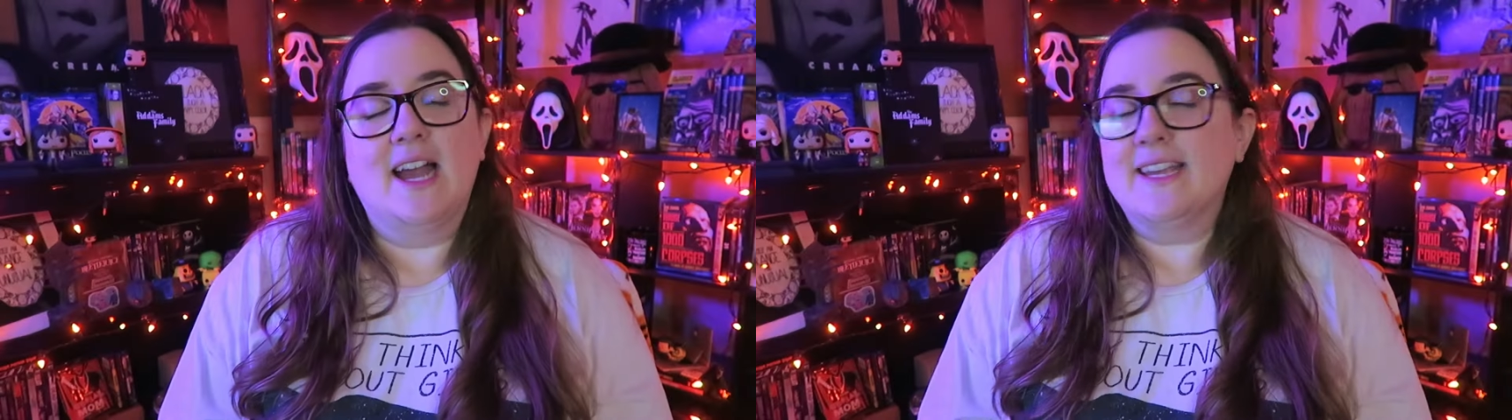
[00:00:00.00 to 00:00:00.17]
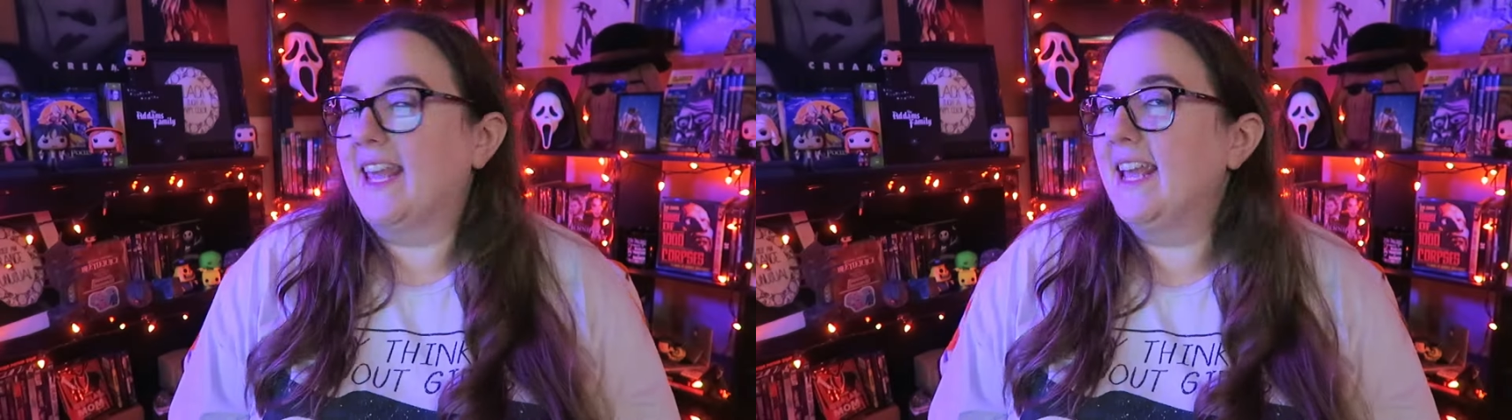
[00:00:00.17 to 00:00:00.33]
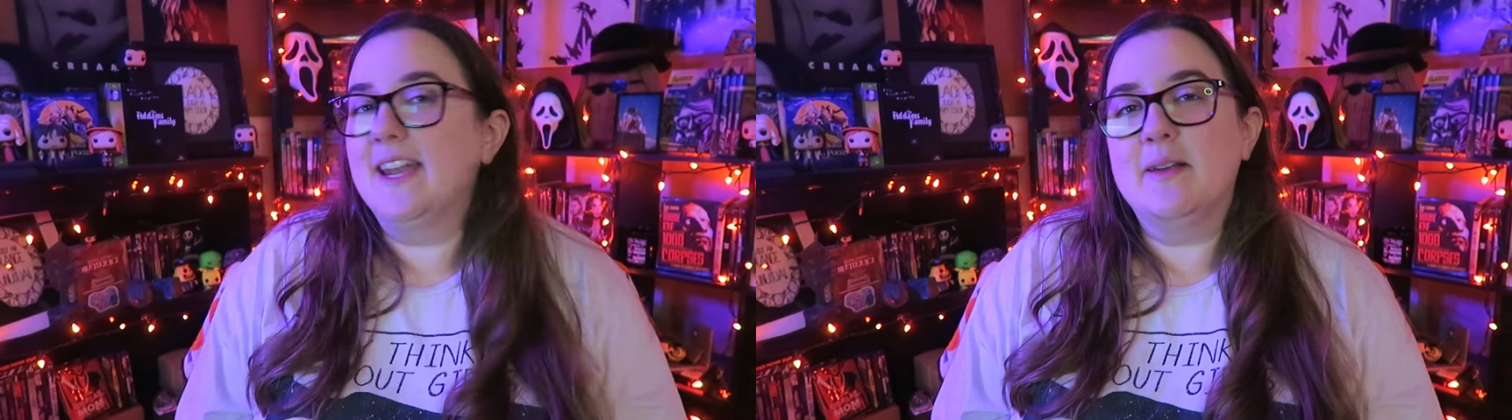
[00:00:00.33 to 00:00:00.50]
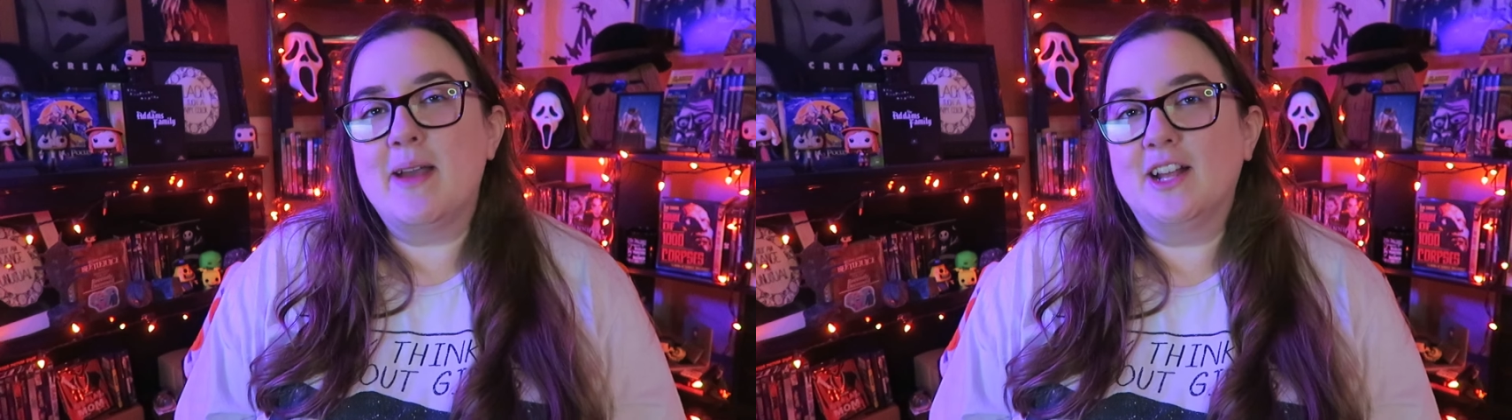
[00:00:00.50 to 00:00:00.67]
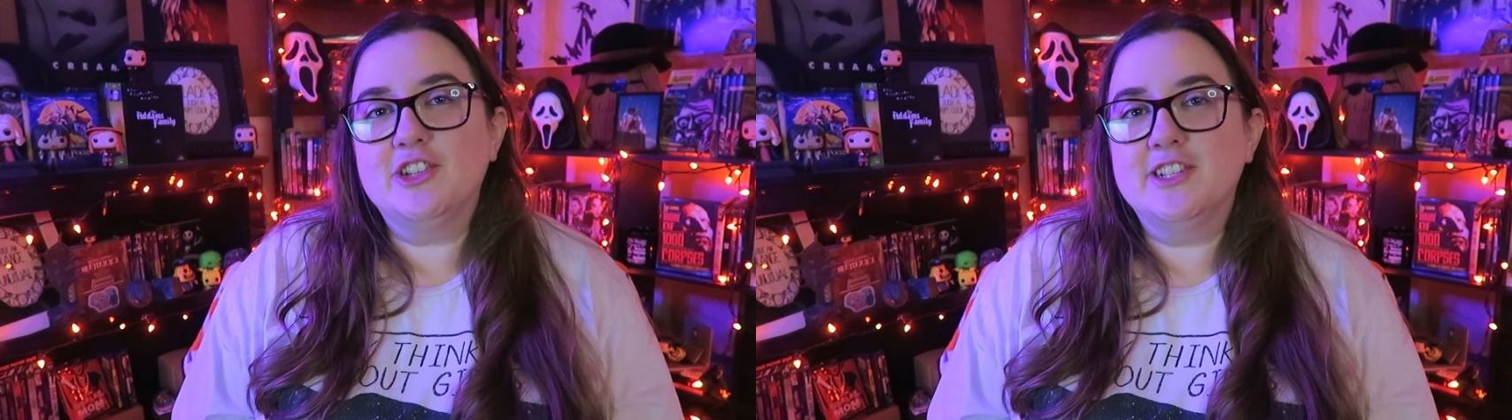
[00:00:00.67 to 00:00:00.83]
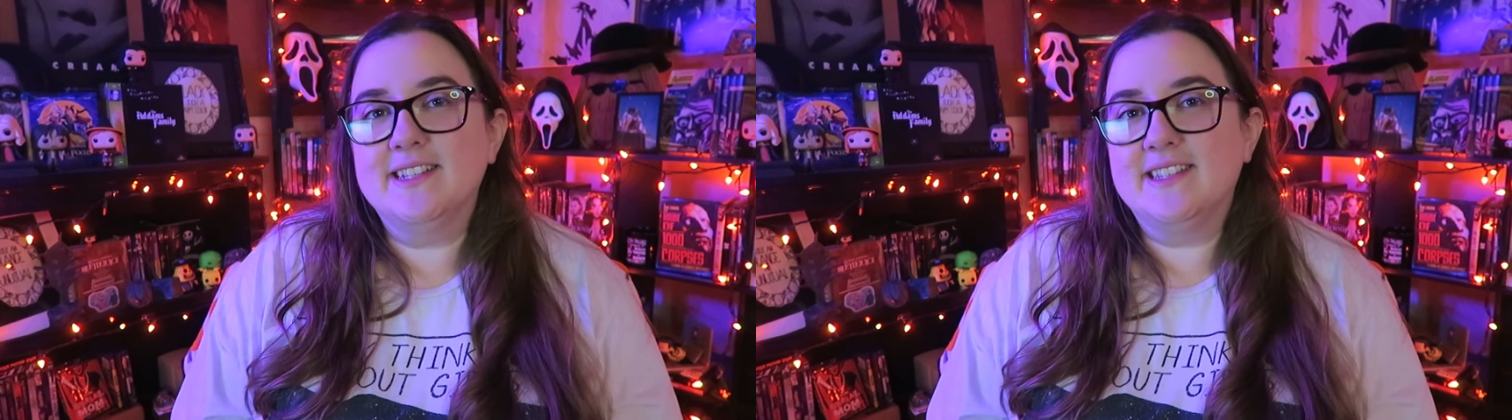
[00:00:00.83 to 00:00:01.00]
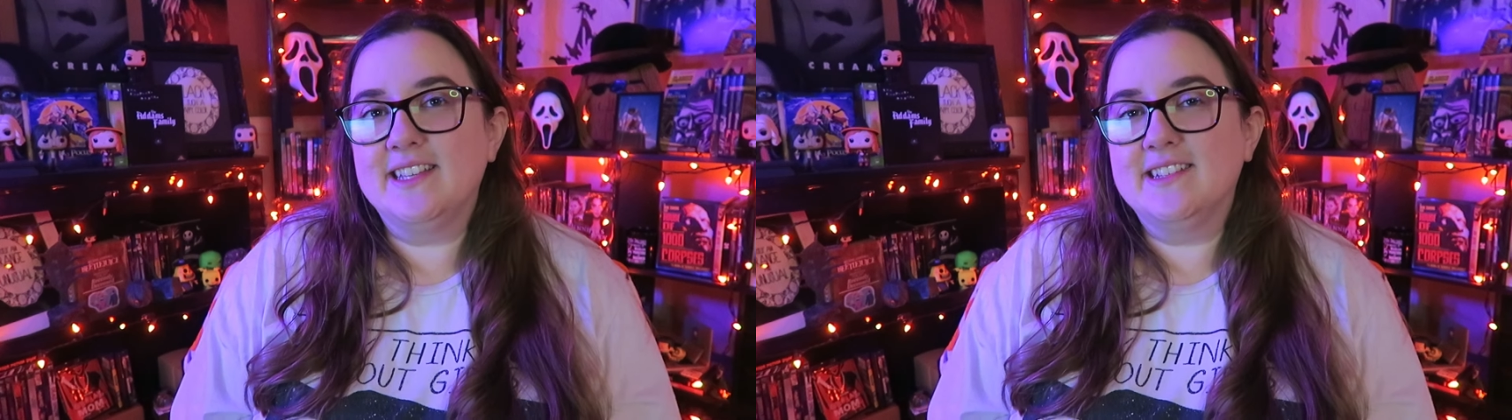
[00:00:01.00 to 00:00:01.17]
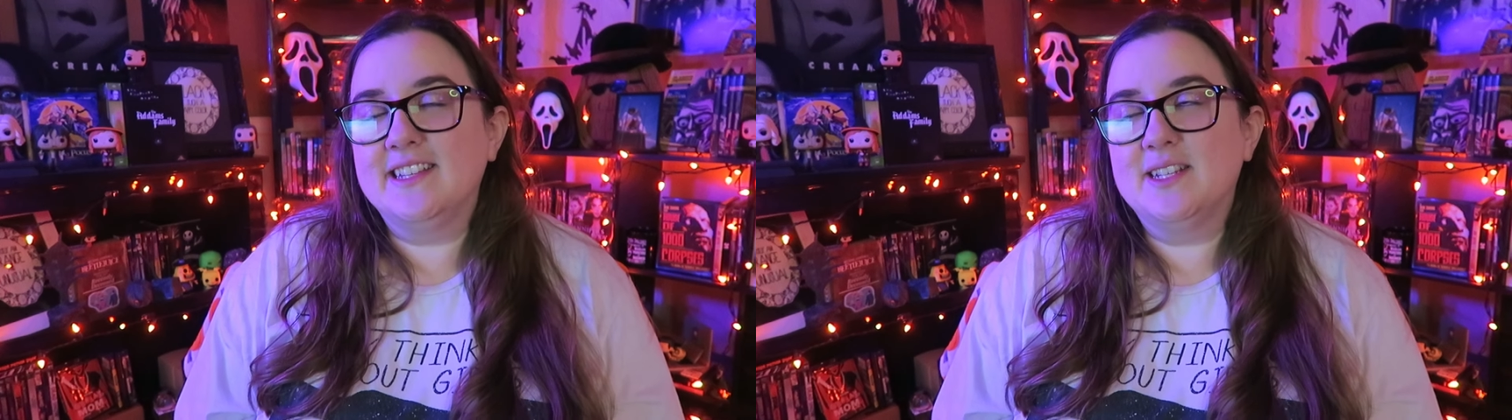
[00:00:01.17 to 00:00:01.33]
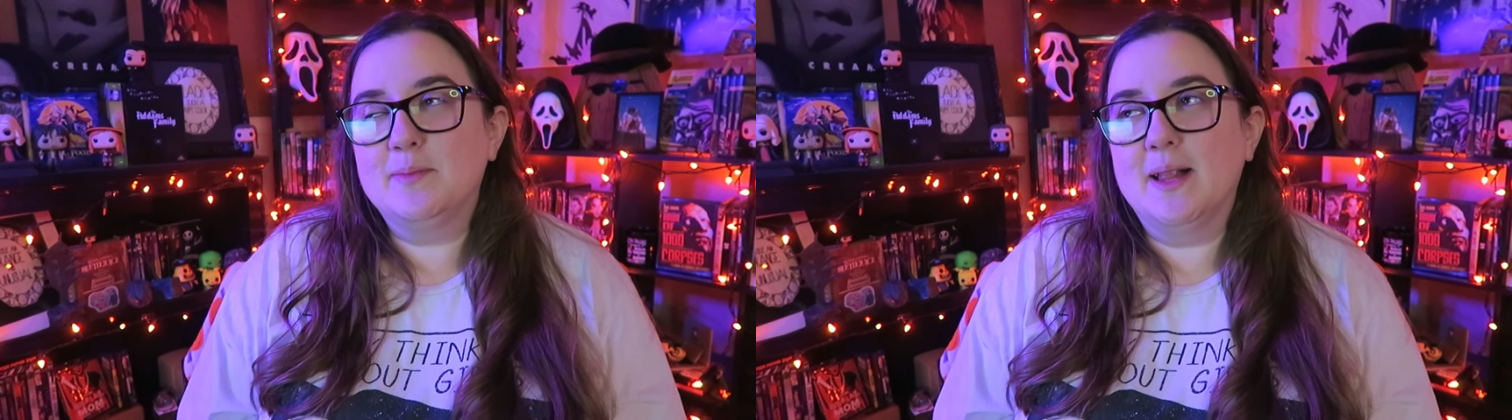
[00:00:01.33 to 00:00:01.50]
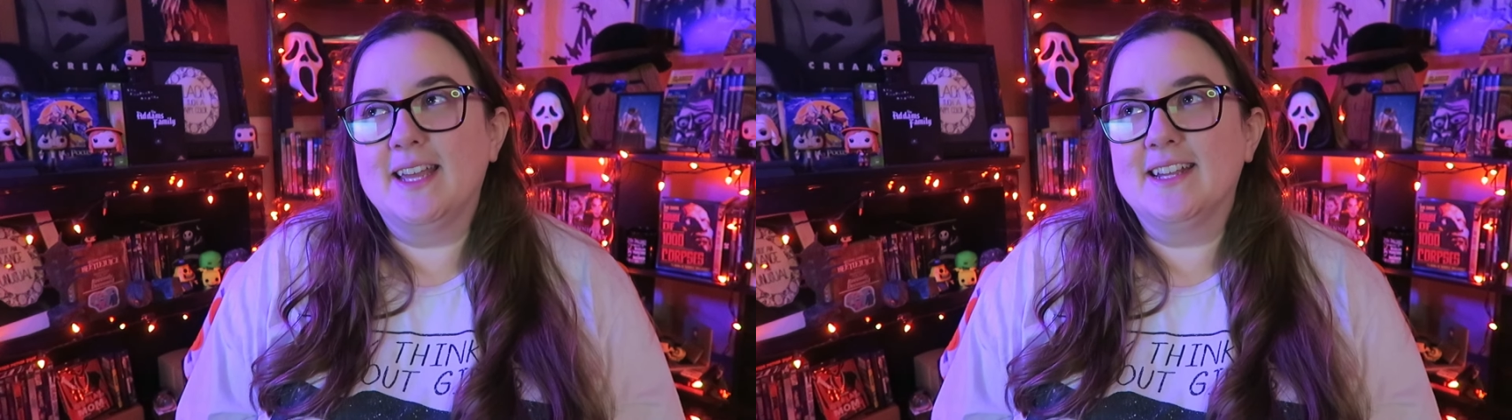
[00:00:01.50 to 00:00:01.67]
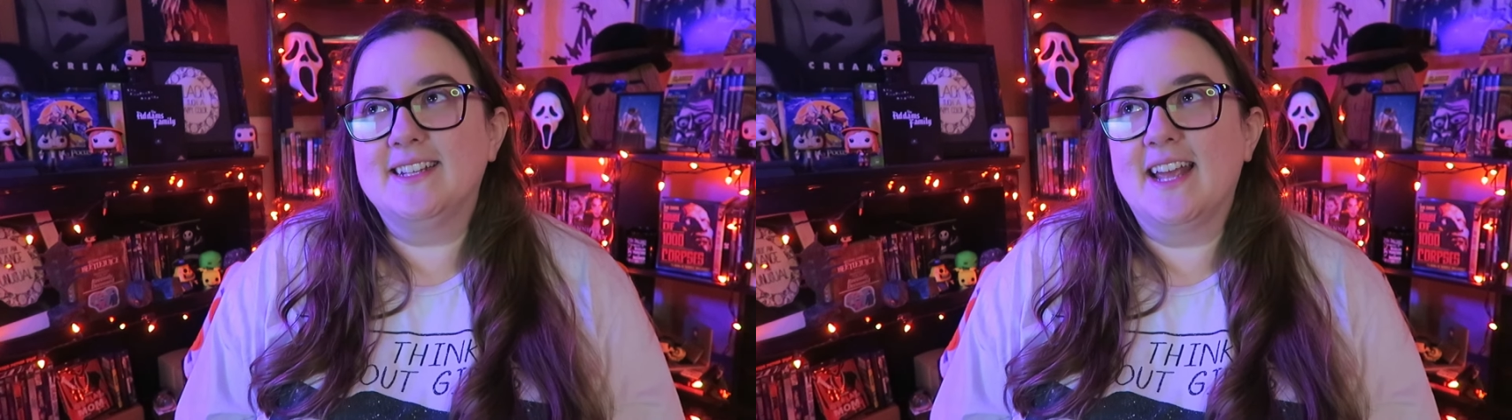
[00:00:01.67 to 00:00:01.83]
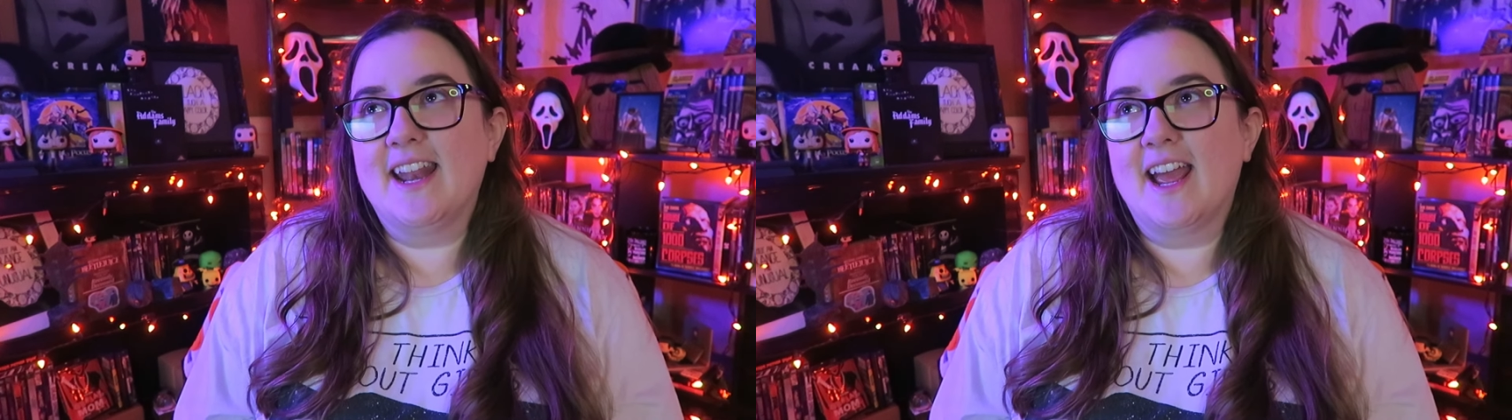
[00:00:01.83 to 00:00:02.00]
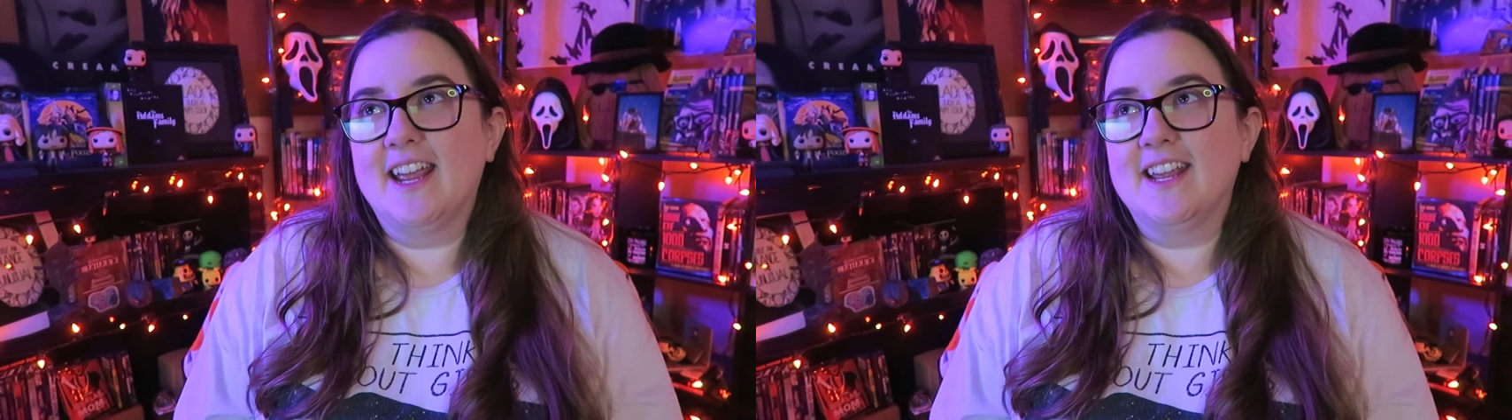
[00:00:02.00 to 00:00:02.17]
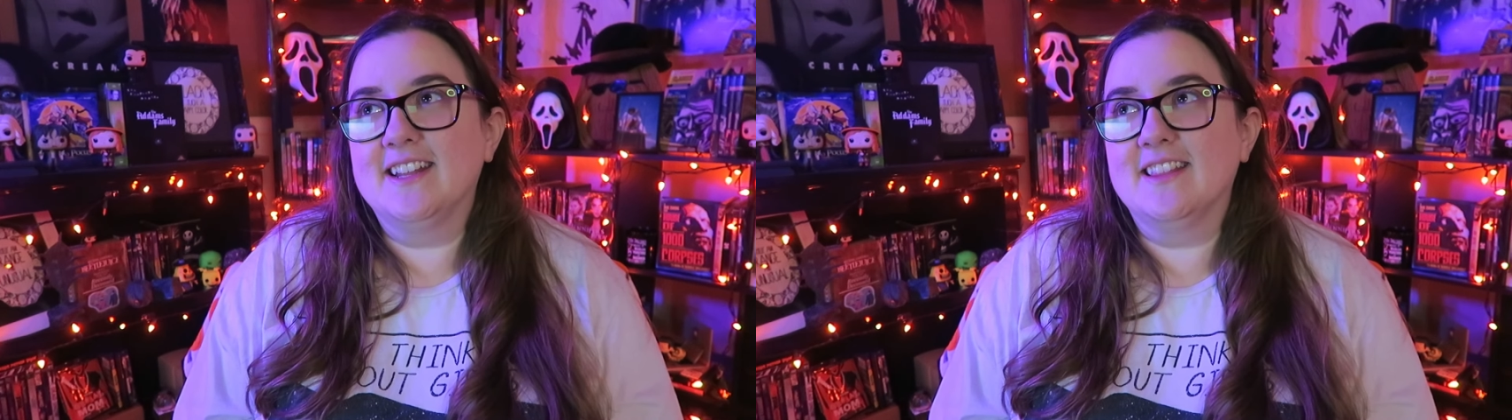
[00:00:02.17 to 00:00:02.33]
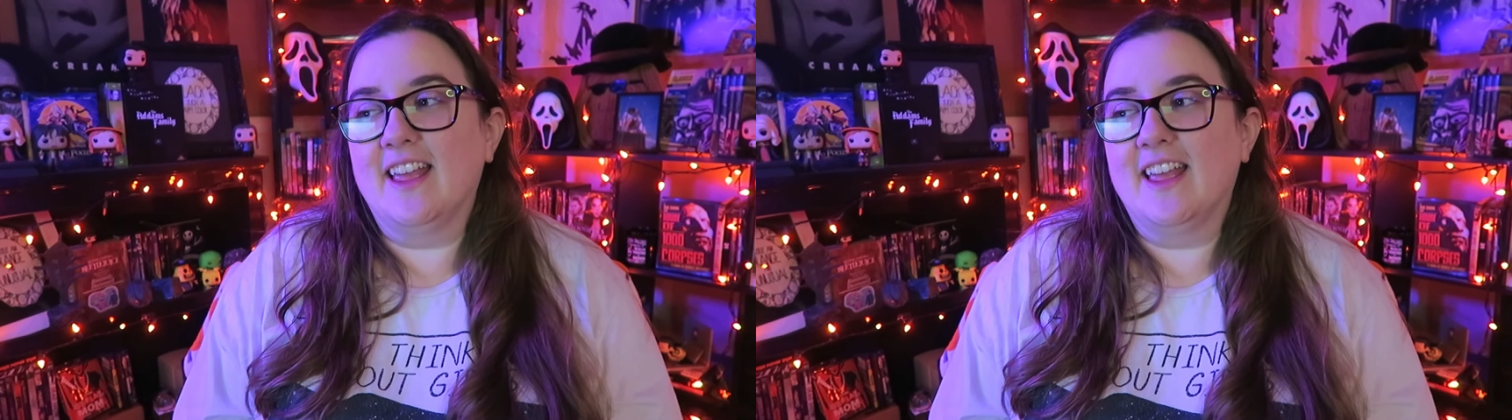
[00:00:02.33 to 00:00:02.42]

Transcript: I can't imagine it's easy to play a Deadite.